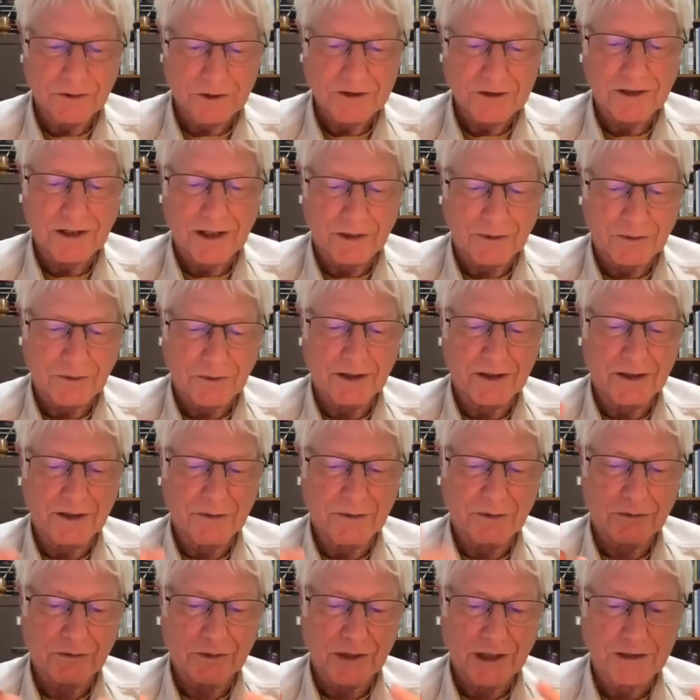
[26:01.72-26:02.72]
that way.
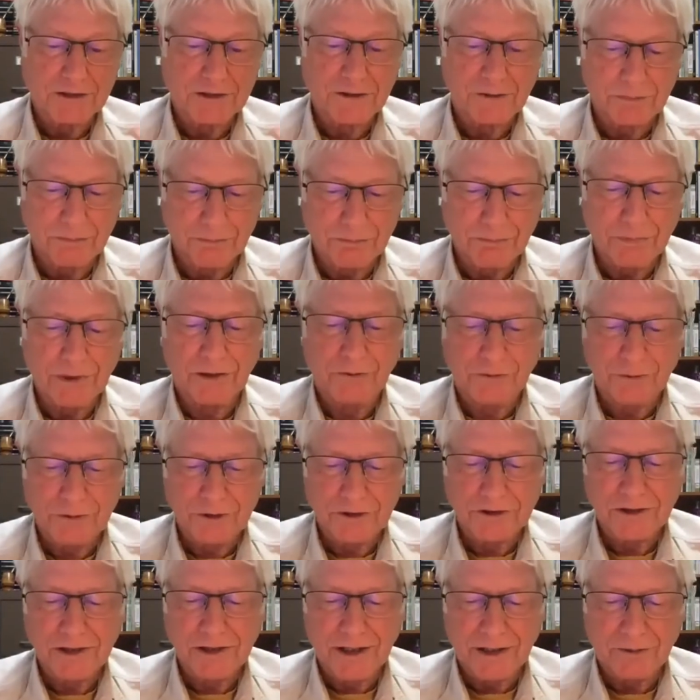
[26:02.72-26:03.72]
We've caught some big
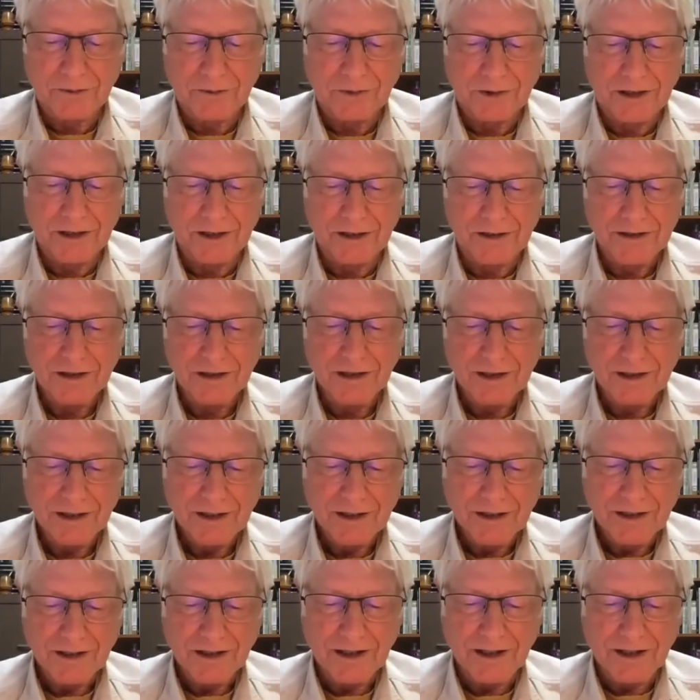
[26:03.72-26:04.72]
fish that way.
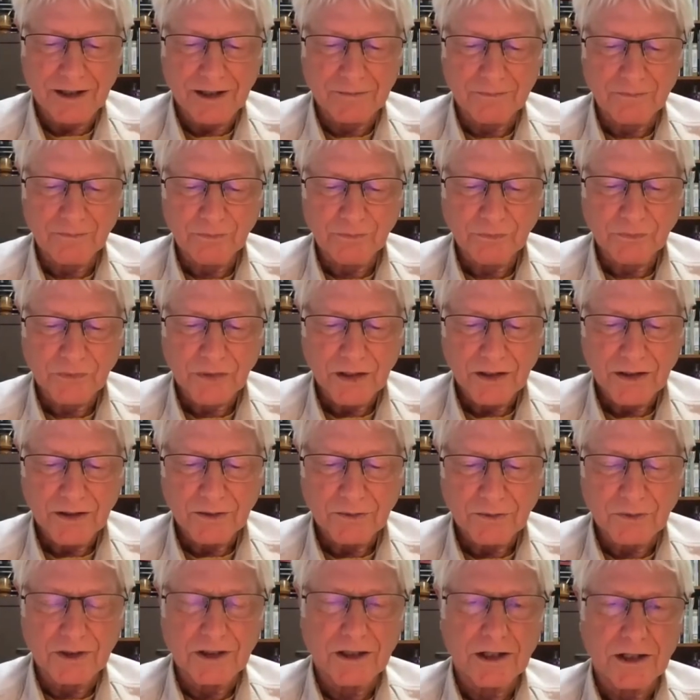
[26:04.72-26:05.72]
And
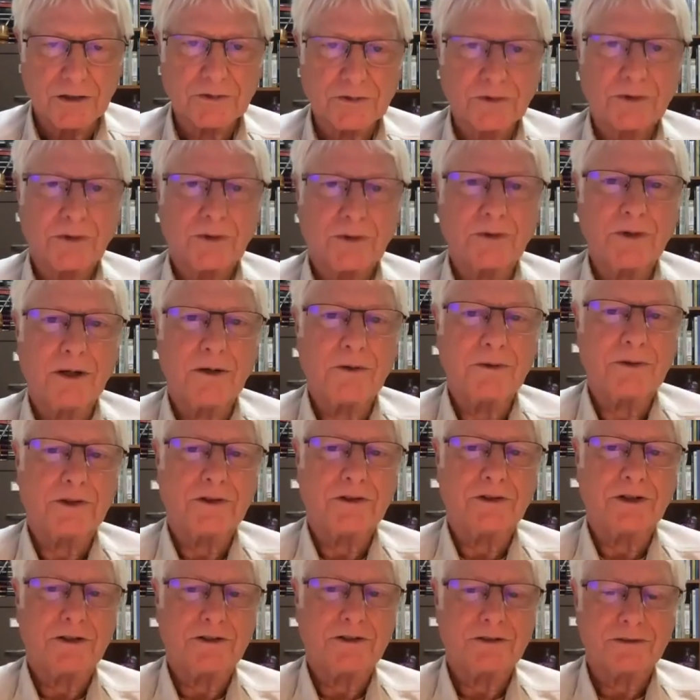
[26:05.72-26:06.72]
we also know that
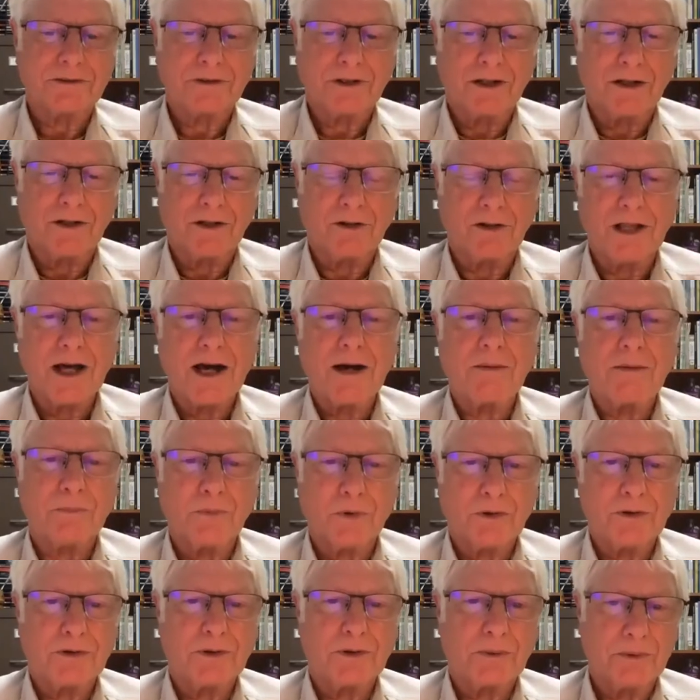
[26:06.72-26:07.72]
there's a lot
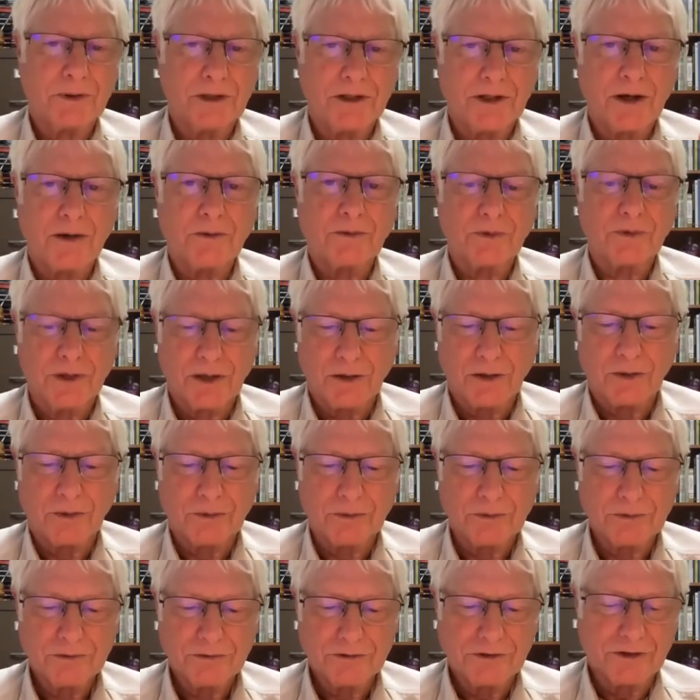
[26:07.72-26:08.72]
more that we don't know
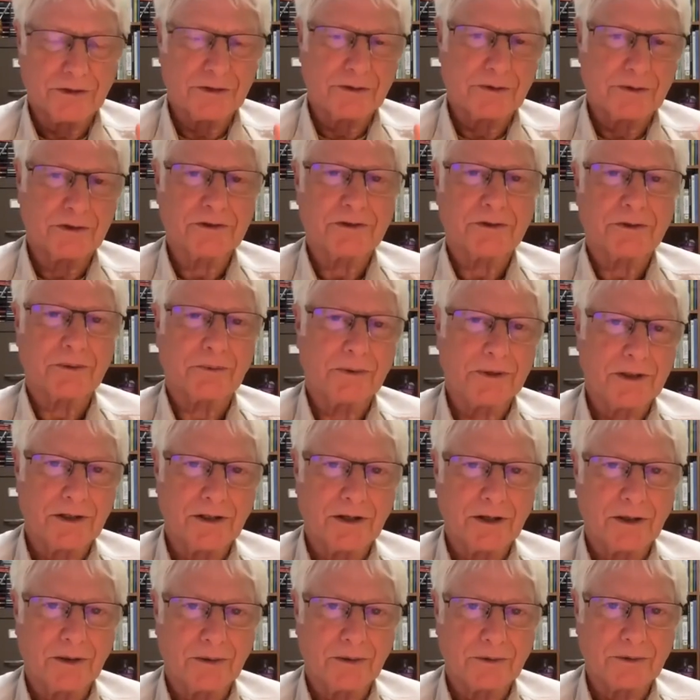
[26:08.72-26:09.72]
than there is that we
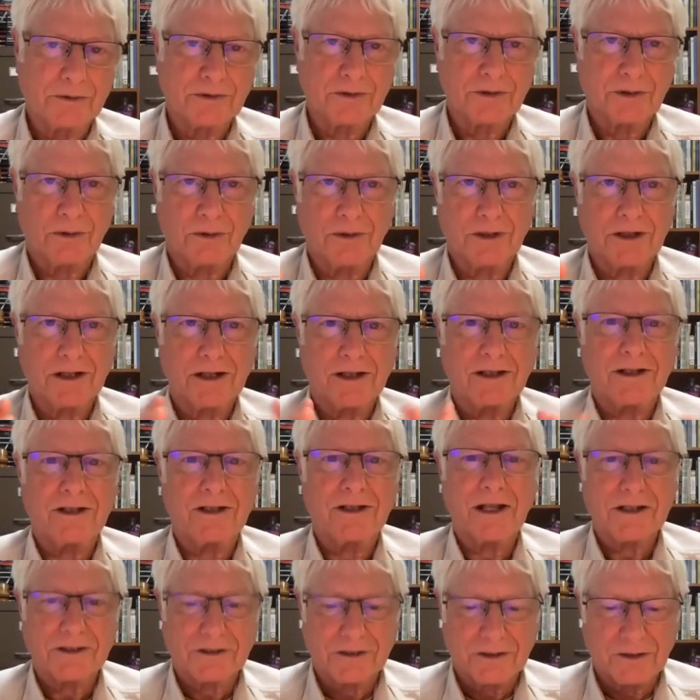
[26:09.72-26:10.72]
know. So we got a
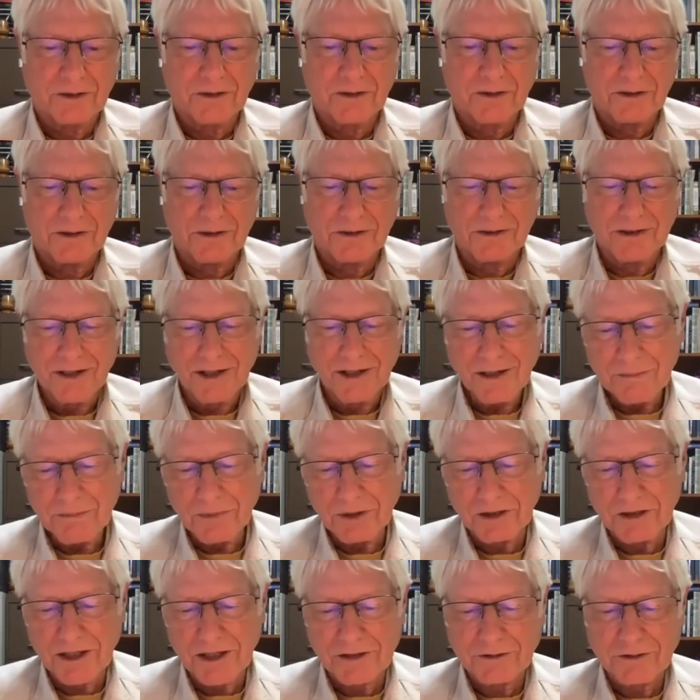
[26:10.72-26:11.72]
lot to learn.
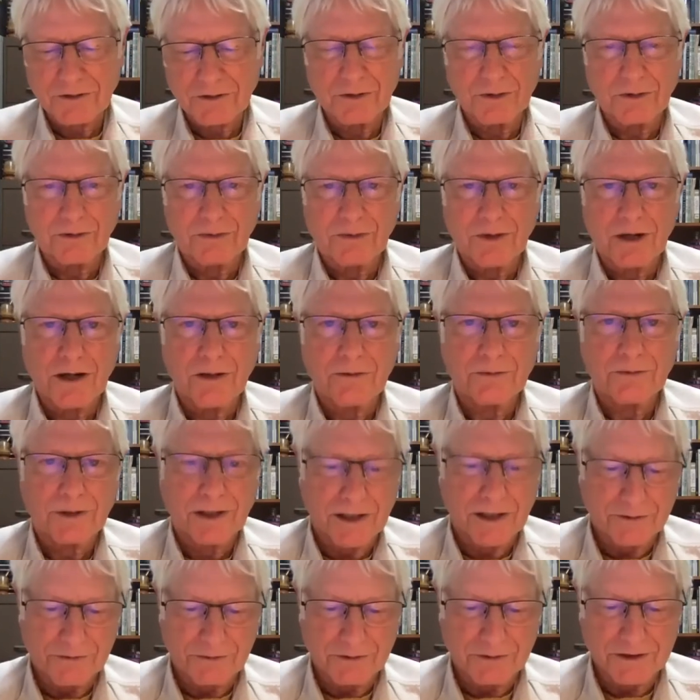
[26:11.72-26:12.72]
But that's true of all
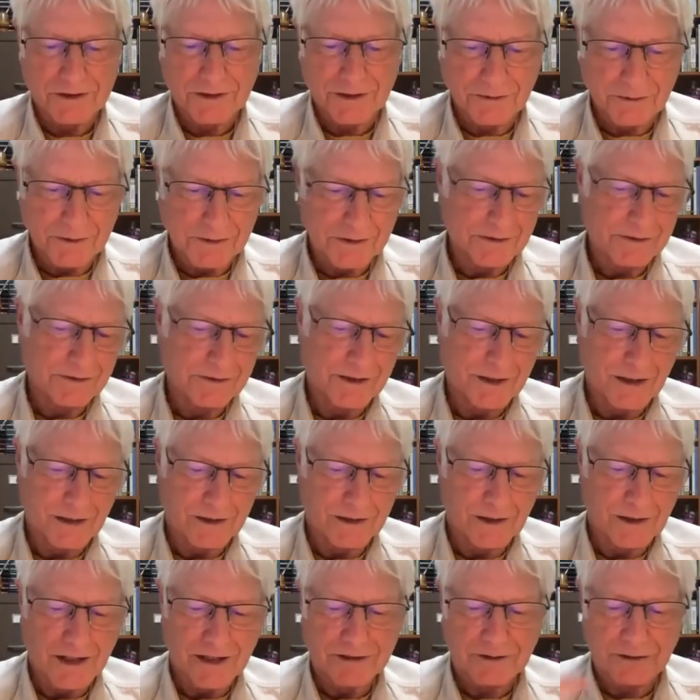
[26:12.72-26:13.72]
fly fishing. We got a
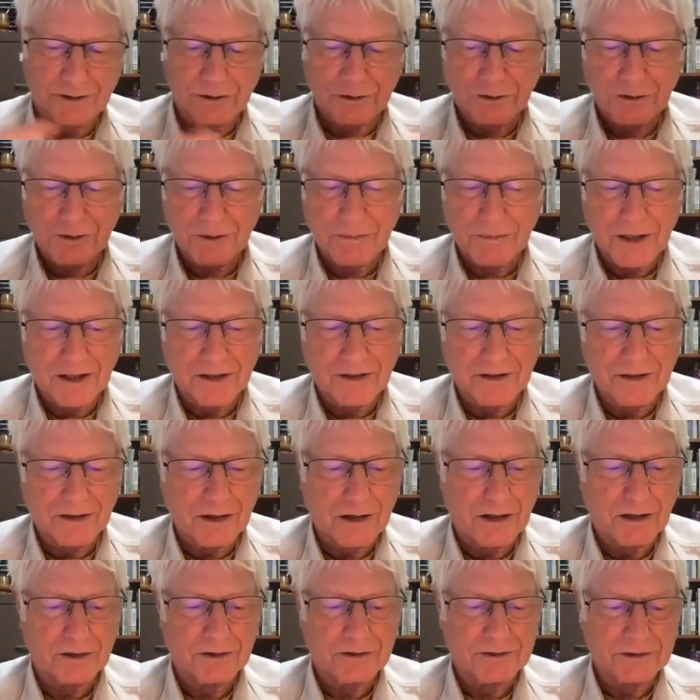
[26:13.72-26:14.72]
lot to learn about
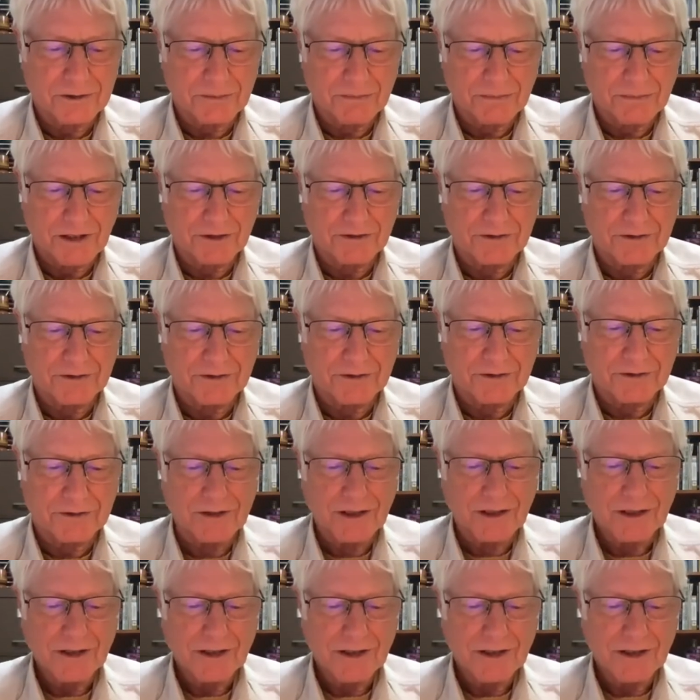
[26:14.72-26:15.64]
all these methods.